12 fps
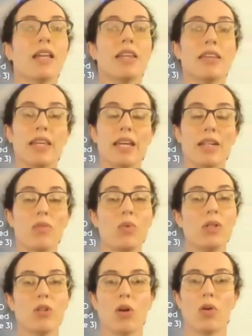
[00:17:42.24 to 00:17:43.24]
then
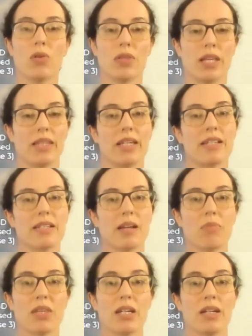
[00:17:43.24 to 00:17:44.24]
we'll know that there's
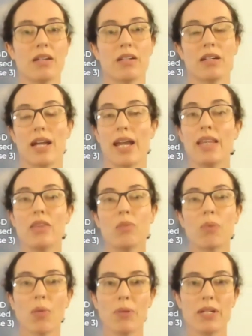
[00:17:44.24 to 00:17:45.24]
something in the
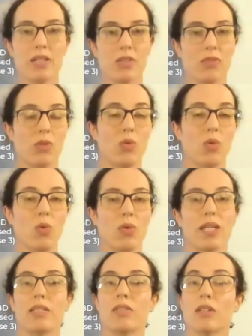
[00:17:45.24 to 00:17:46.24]
properties of your ore
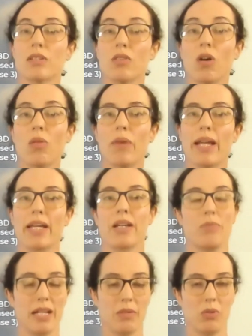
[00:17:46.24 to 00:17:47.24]
that does not make it
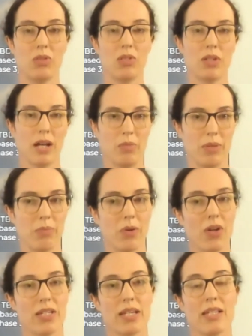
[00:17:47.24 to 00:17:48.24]
amenable to Albion
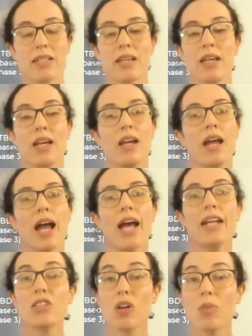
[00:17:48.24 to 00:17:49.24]
process. An
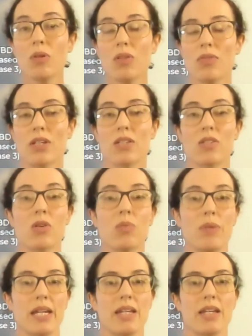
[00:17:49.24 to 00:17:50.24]
example of this could
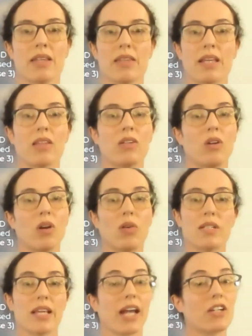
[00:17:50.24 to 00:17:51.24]
be that the gold
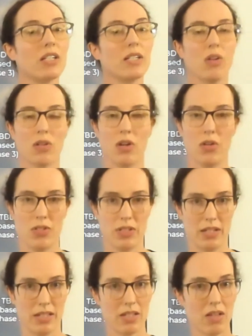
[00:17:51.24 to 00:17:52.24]
is actually not
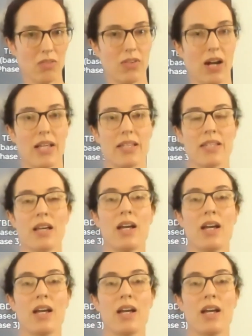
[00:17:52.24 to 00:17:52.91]
hosted in sulfides,